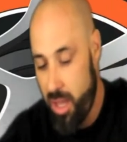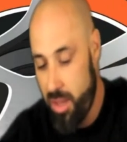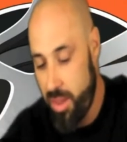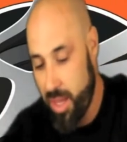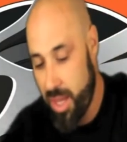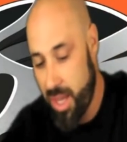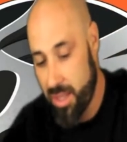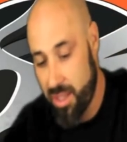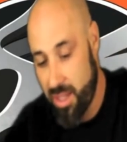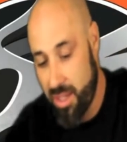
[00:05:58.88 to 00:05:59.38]

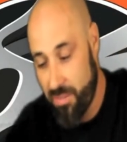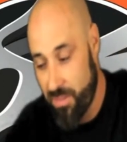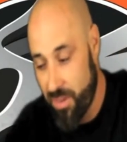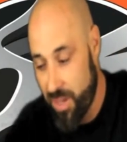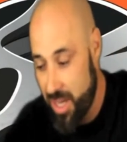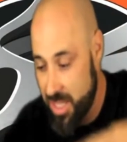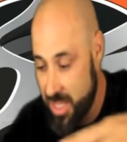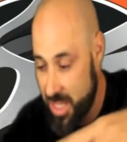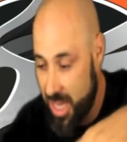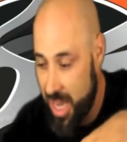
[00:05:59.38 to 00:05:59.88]
they got the different
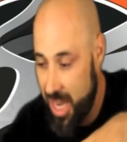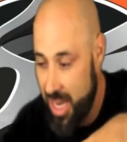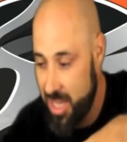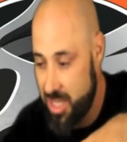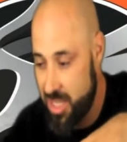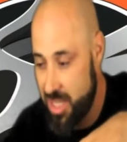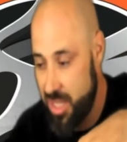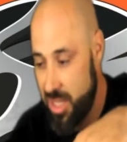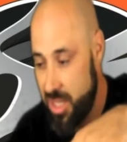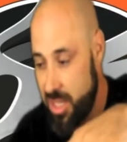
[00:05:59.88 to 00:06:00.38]
kinds of
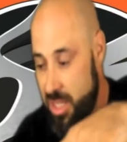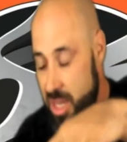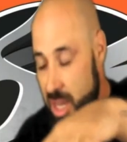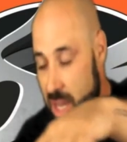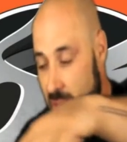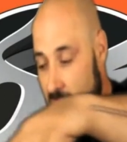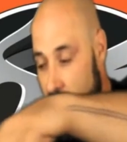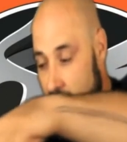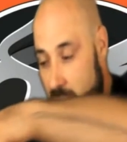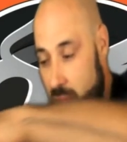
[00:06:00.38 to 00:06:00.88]
cases,
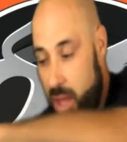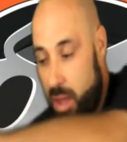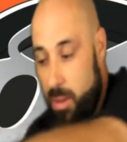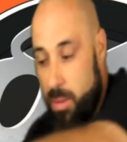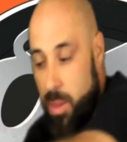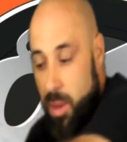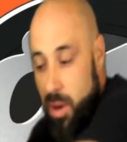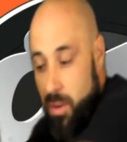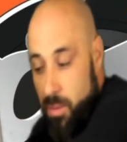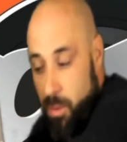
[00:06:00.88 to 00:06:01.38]

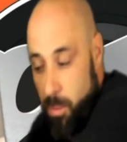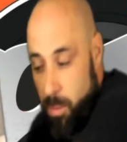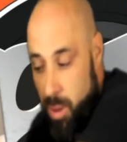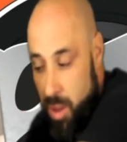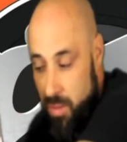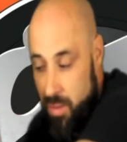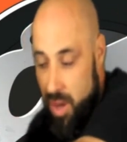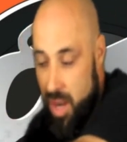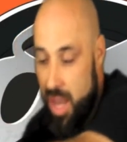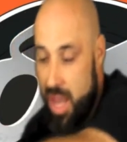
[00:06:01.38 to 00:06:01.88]
the different
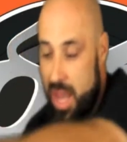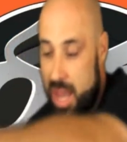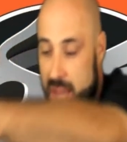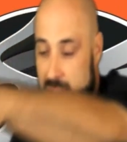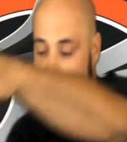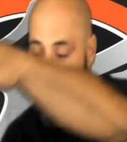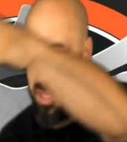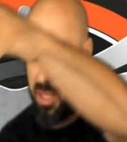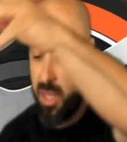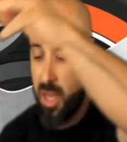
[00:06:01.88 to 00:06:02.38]
pivot
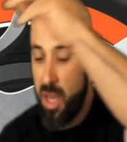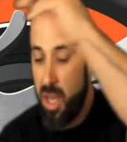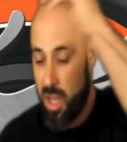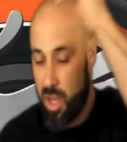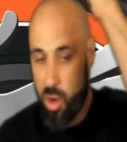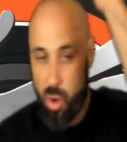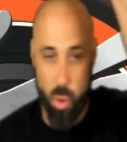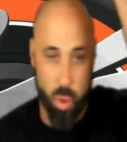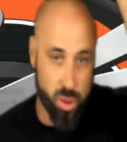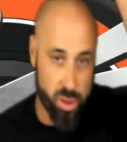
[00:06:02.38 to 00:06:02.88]
heads, of
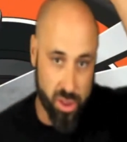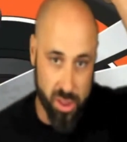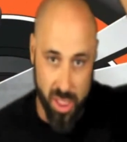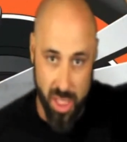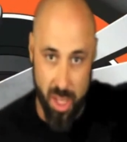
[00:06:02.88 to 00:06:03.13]
course the